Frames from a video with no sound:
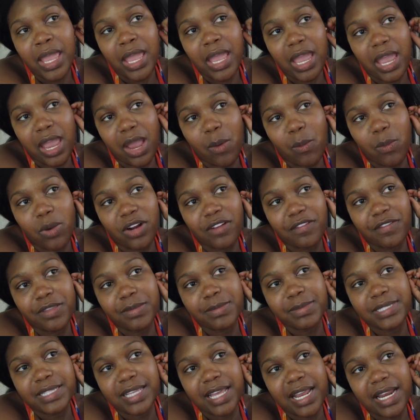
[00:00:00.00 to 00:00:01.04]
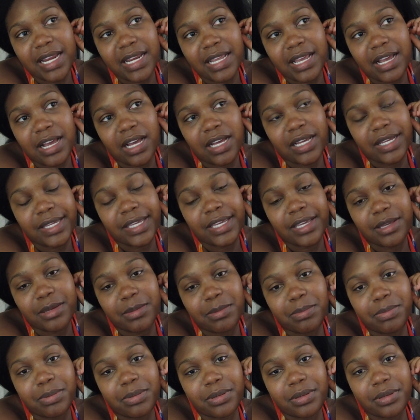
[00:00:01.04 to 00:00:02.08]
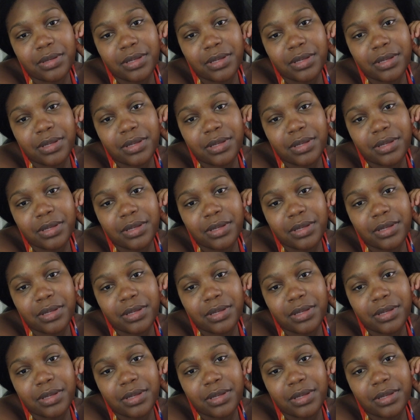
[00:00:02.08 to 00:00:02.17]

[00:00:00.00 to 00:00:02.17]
And one of them said, yep.